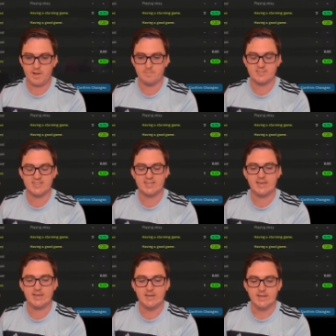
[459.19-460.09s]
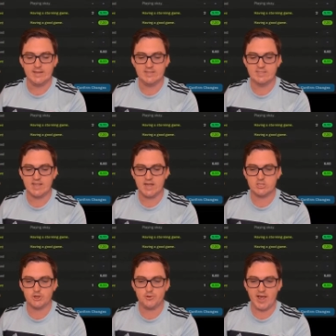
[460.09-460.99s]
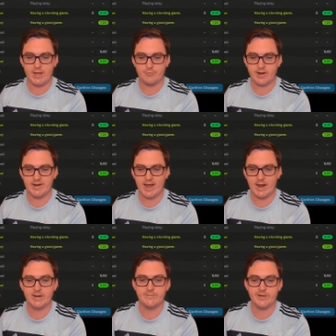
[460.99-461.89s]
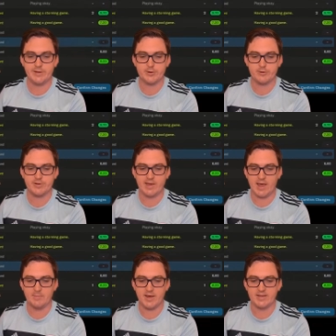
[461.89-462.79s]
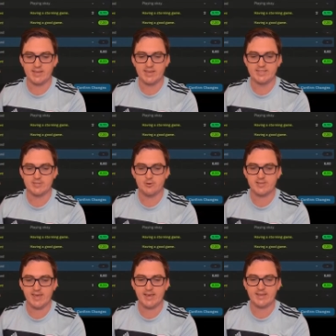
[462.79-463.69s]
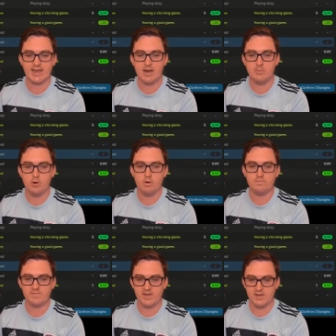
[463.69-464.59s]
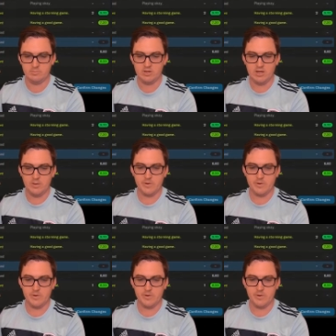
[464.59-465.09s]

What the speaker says: Papaziki is down to a red heart, having a good game, but Gearsong can come on for him.